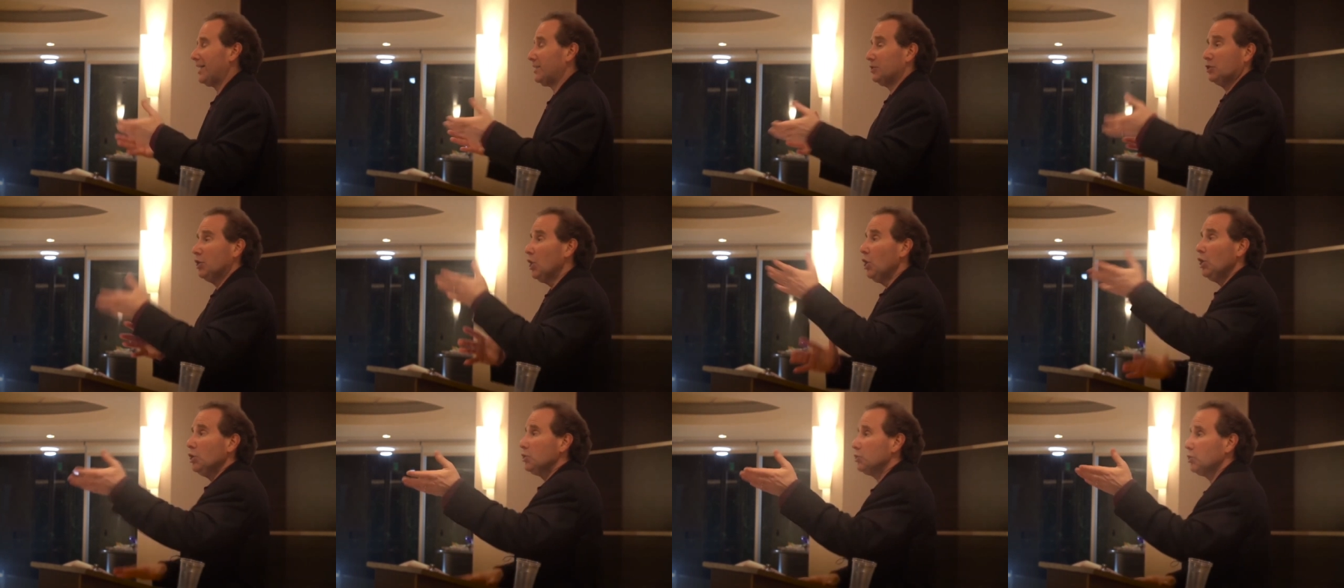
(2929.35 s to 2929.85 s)
I
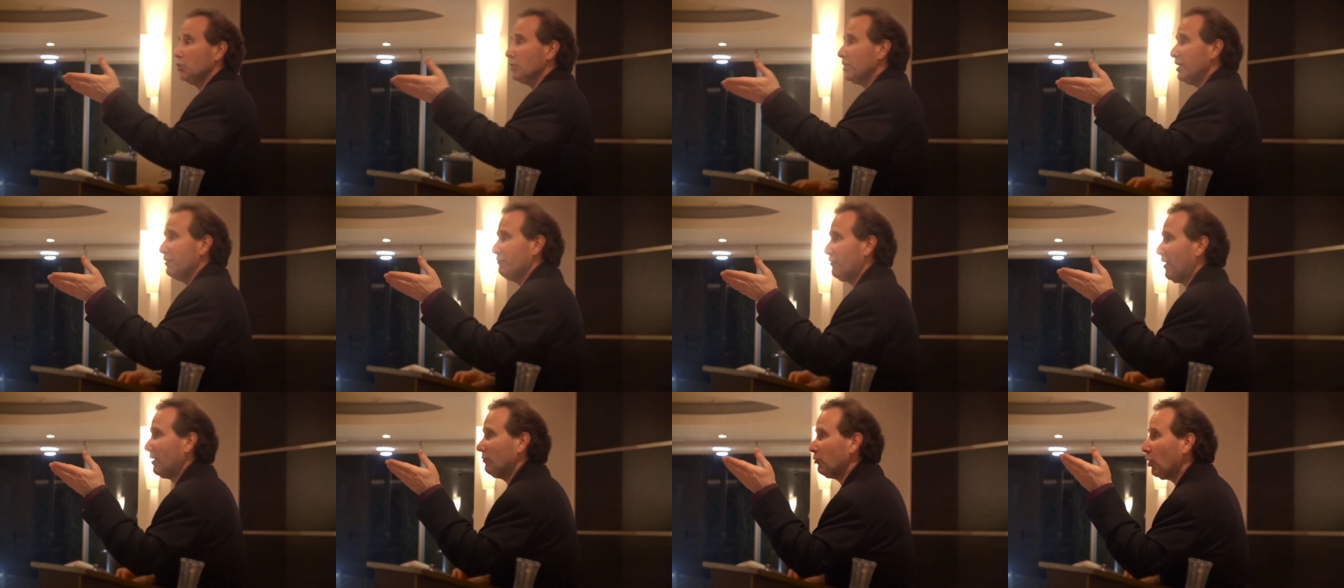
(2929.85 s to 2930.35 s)
could,
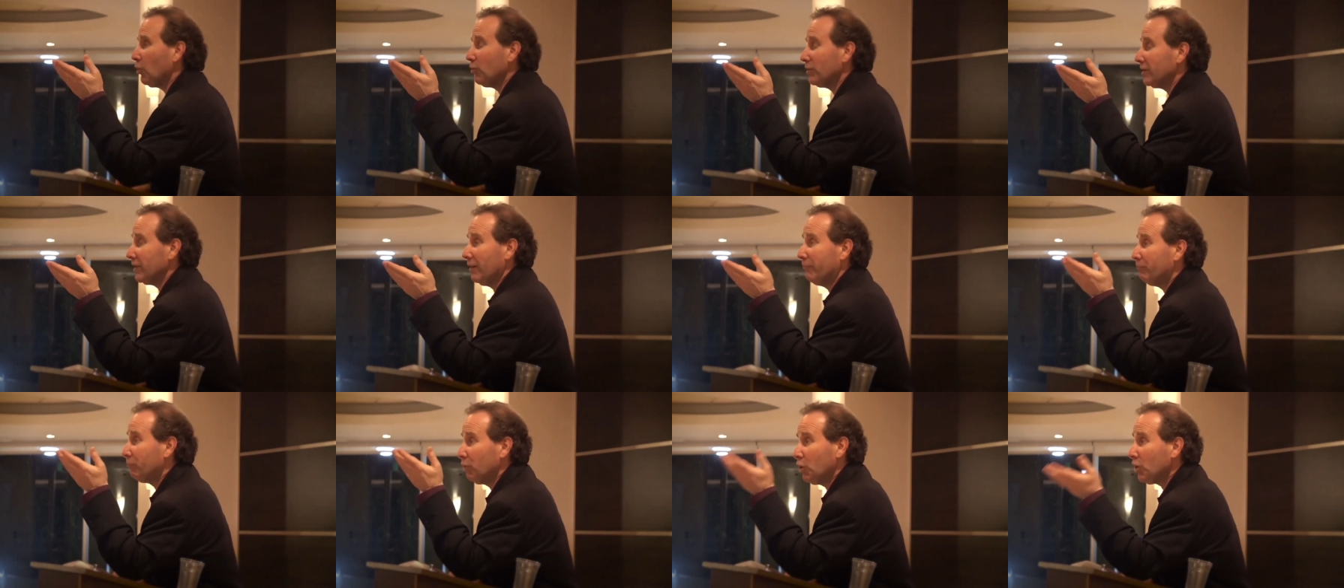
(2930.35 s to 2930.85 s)
certainly if I wrote
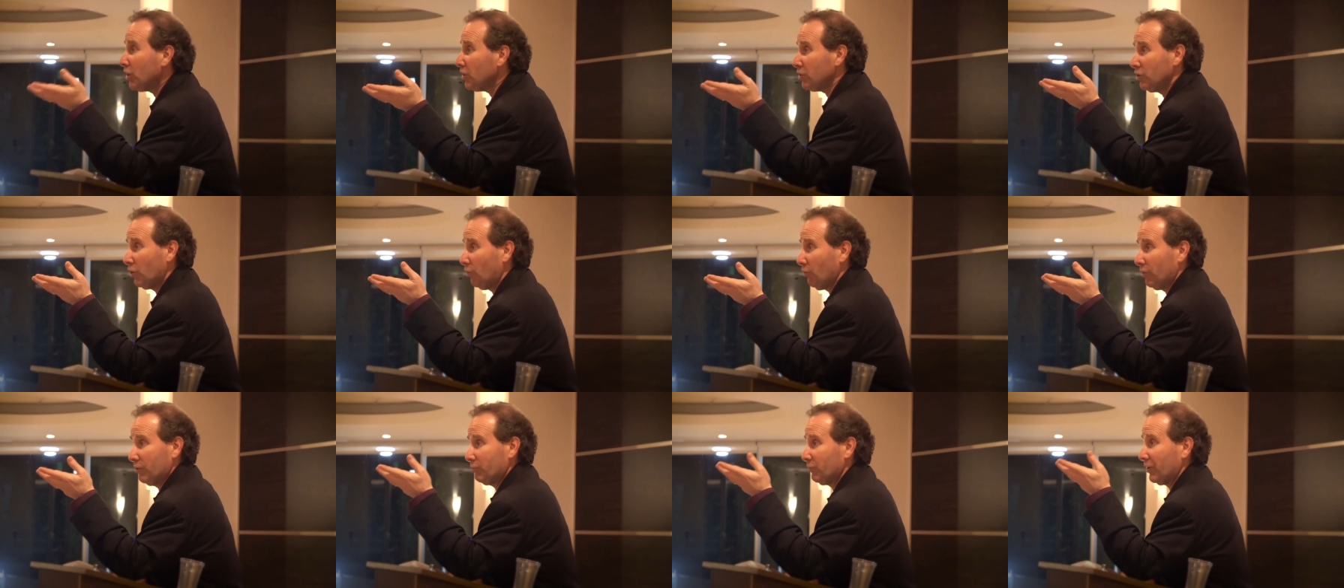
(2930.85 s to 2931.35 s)
in a book,
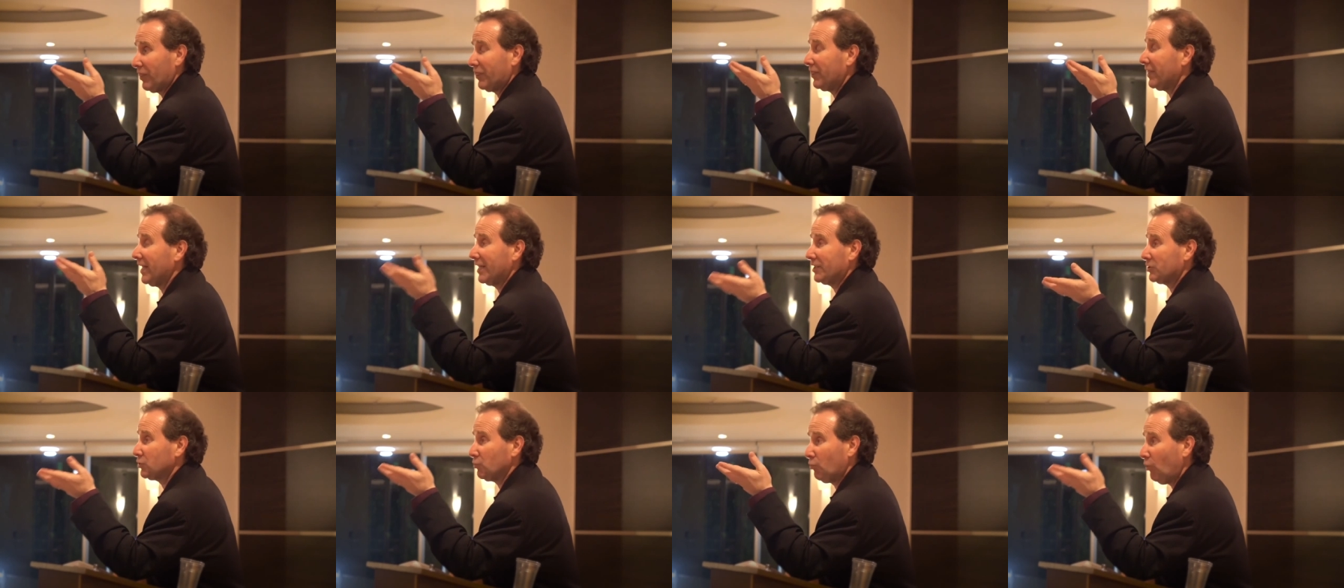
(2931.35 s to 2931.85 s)
no one would
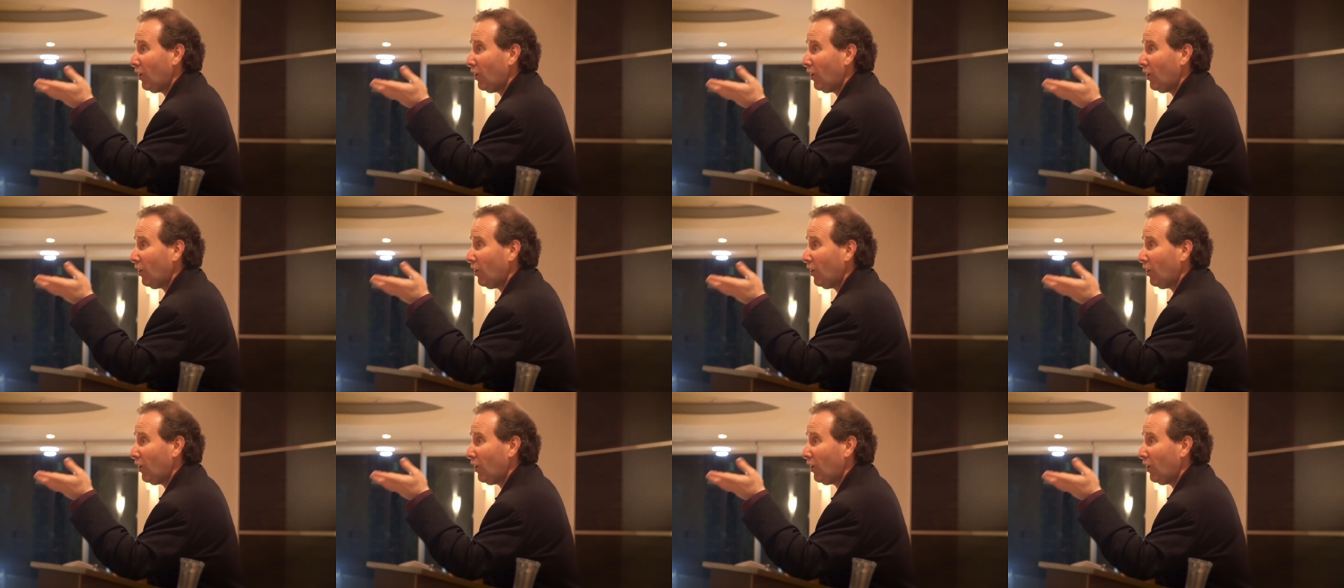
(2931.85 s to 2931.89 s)
think